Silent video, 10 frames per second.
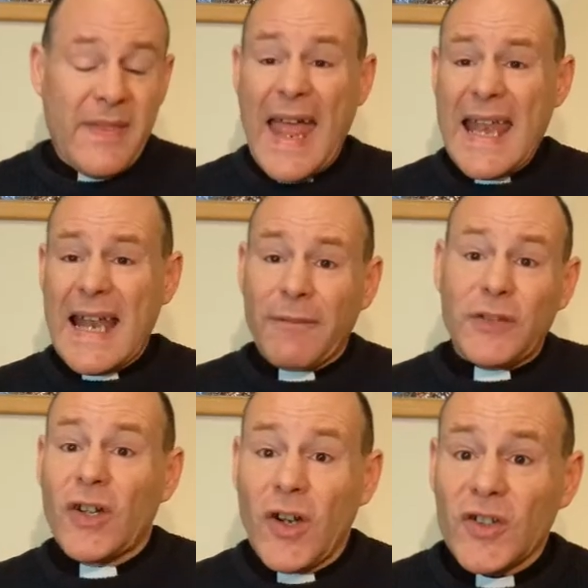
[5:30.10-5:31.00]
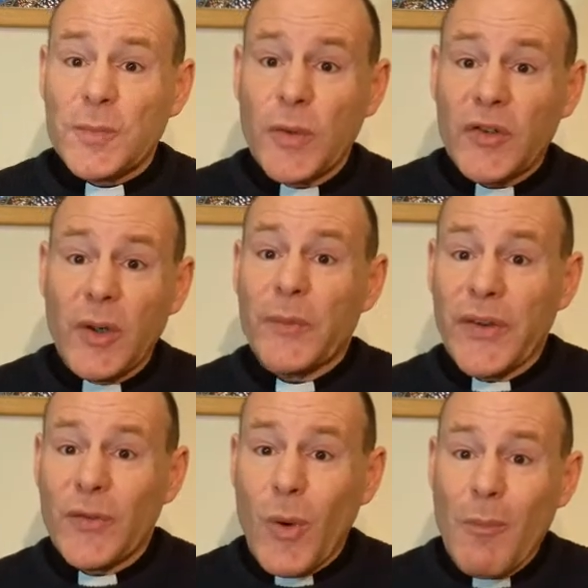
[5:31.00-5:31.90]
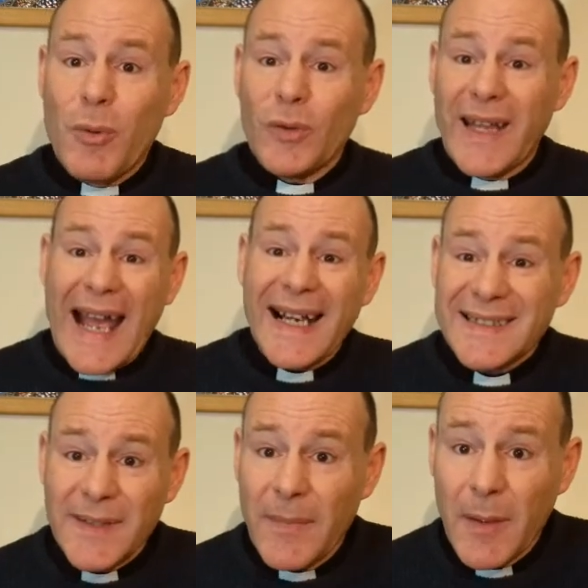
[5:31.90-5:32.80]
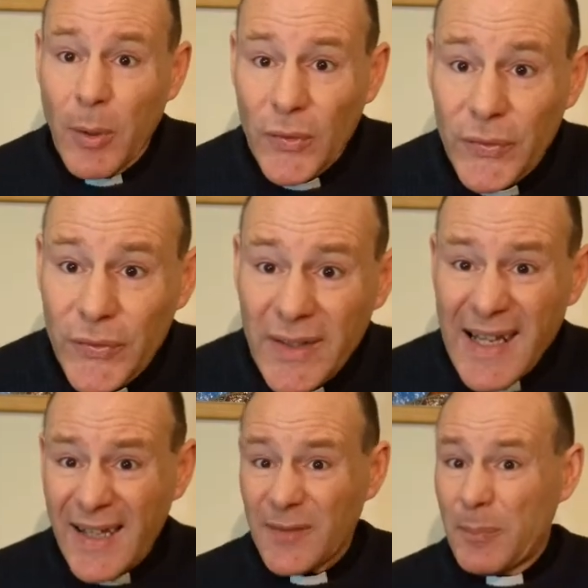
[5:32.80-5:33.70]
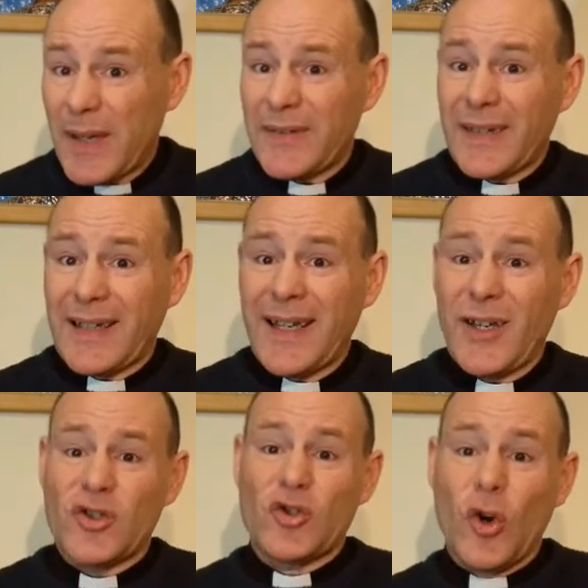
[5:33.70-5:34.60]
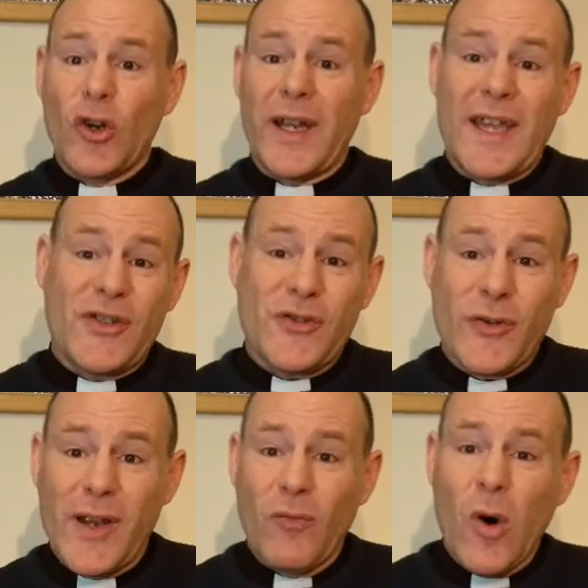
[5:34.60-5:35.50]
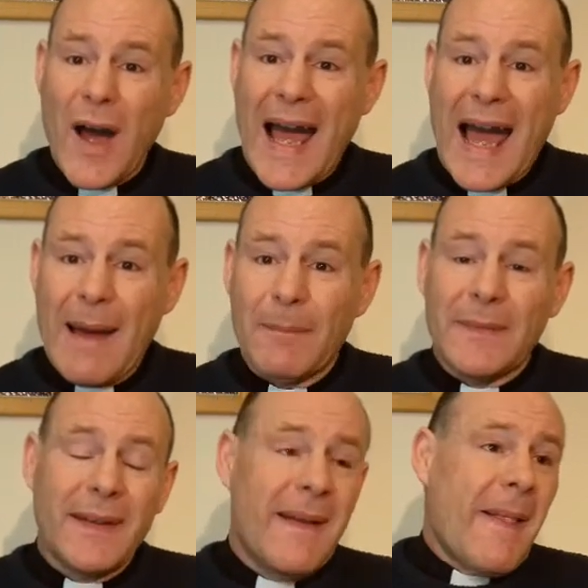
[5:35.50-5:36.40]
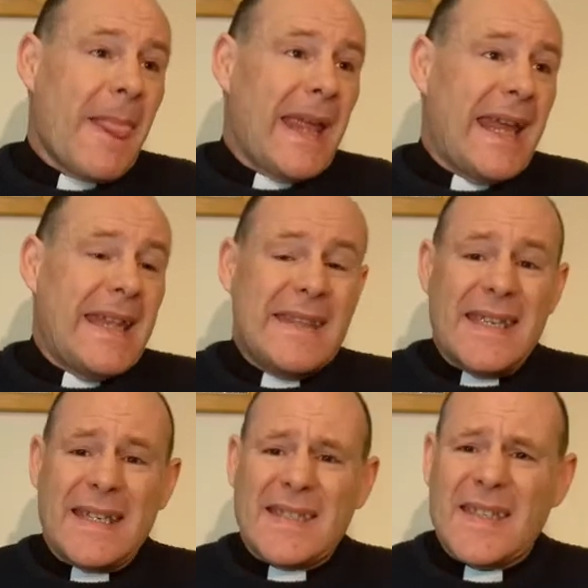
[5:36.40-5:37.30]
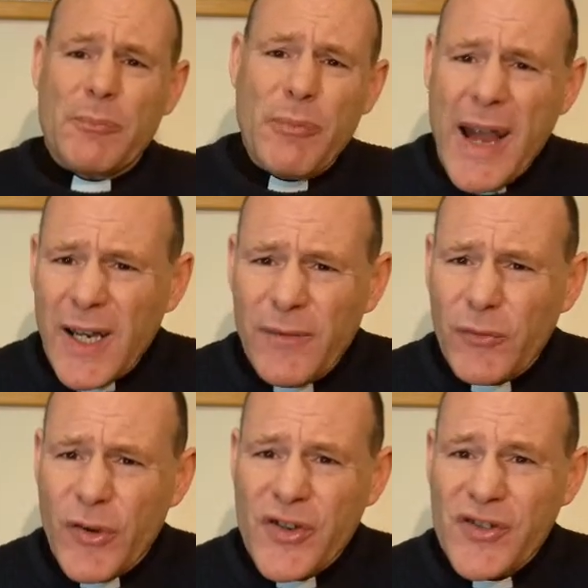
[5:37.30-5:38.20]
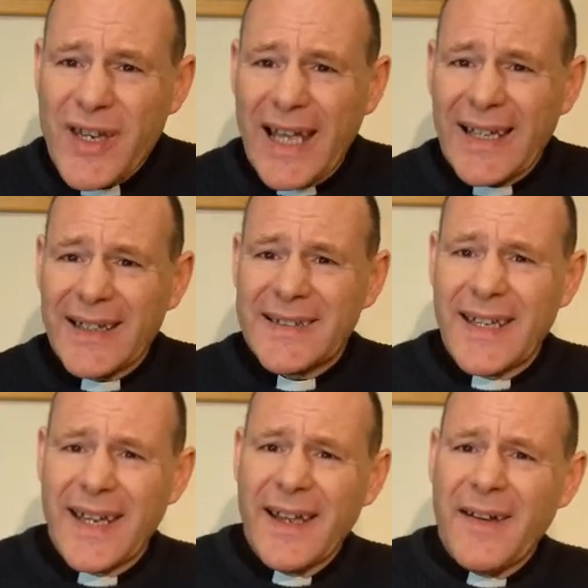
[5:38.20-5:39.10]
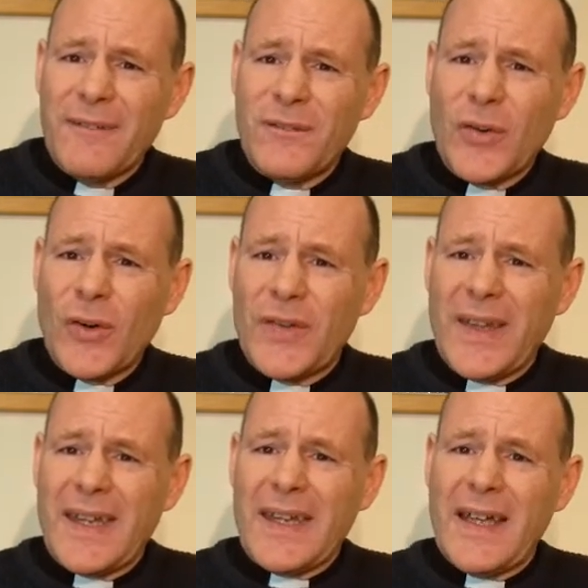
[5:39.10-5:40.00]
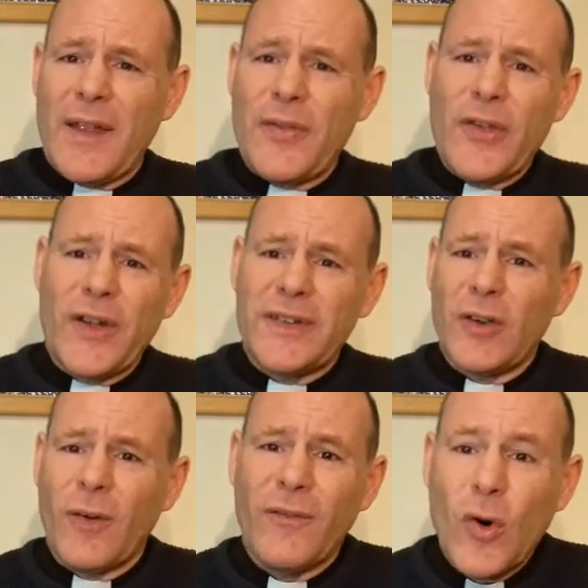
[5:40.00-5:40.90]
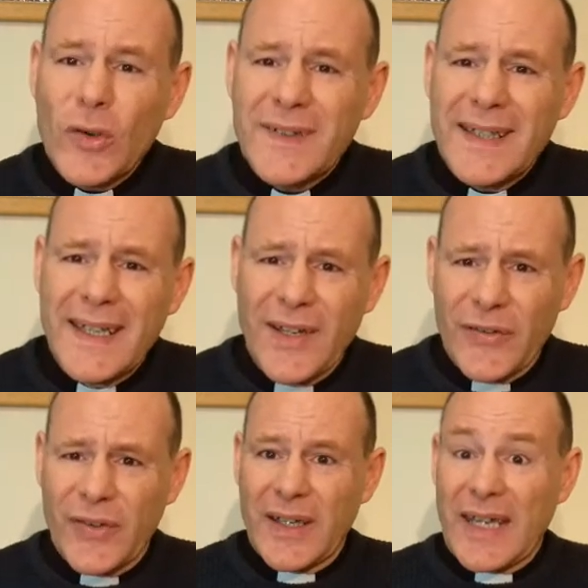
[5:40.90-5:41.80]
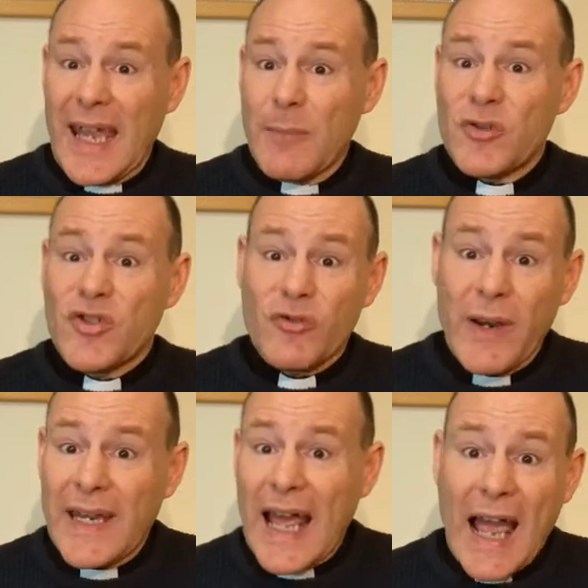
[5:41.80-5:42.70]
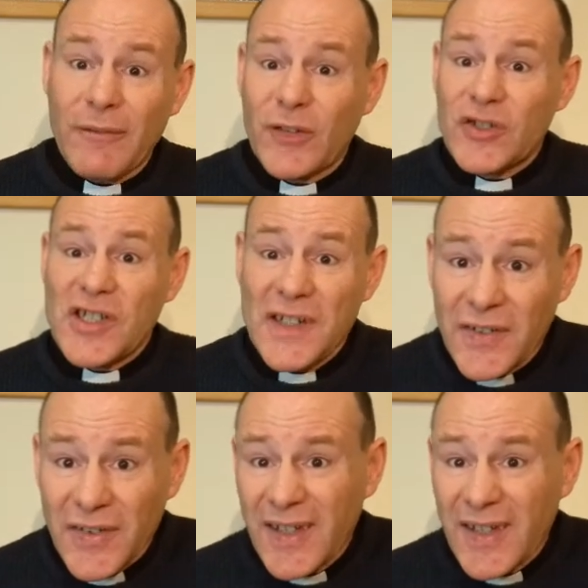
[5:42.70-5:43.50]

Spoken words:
Then after the Gospels comes this one book, the Acts of the Apostles, and that's basically a short history of what happened in the spread of Christianity for the 30 or 40 years that came straight after Jesus.